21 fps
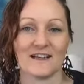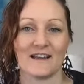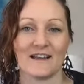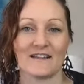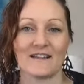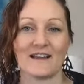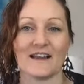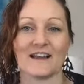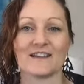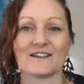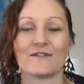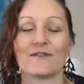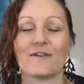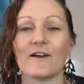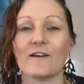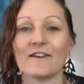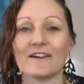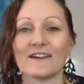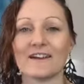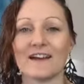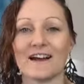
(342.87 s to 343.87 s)
then it's
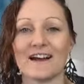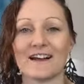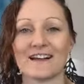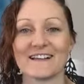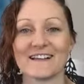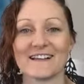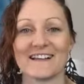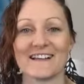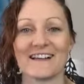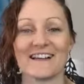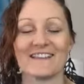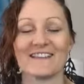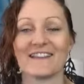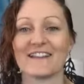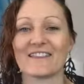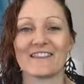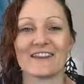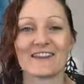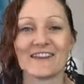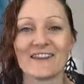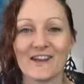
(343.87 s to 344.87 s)
very likely
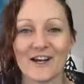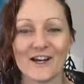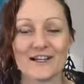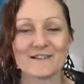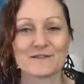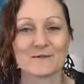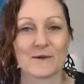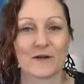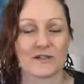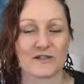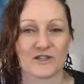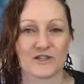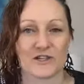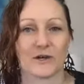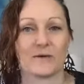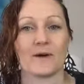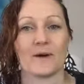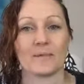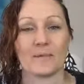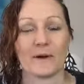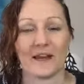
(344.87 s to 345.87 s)
that the clients won't show
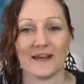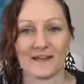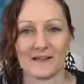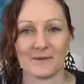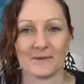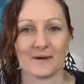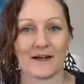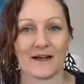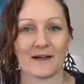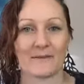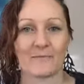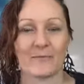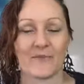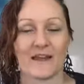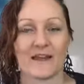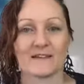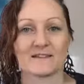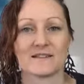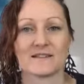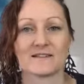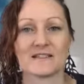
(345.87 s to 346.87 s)
up anyway.
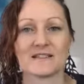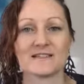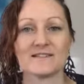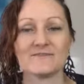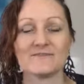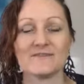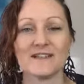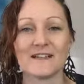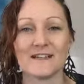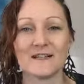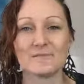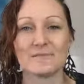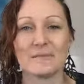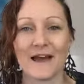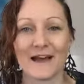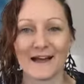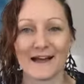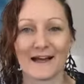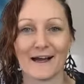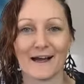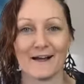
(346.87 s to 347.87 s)
So it doesn't really
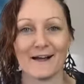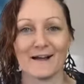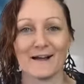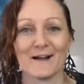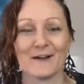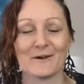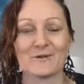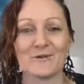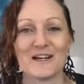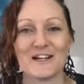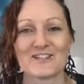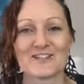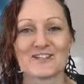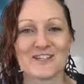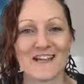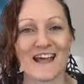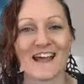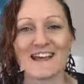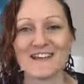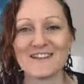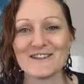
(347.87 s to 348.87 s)
matter which
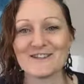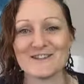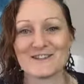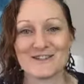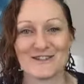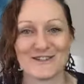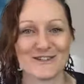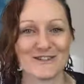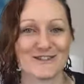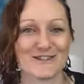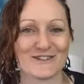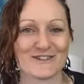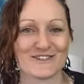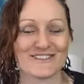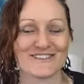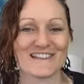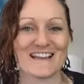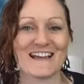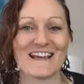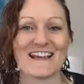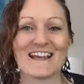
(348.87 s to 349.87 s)
day you
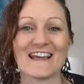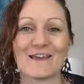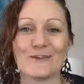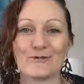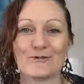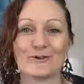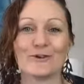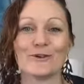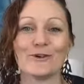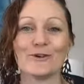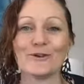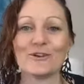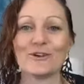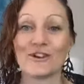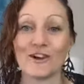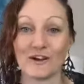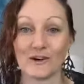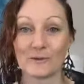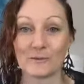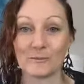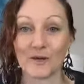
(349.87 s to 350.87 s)
choose. If you're
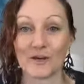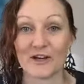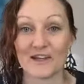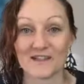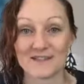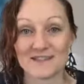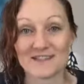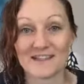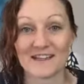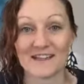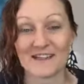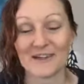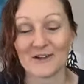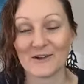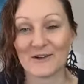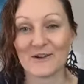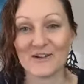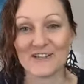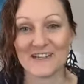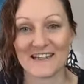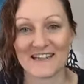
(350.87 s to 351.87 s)
not personally
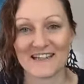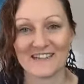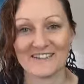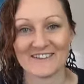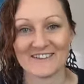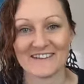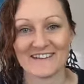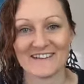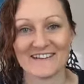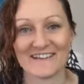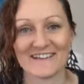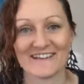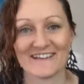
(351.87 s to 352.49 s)
all in on it,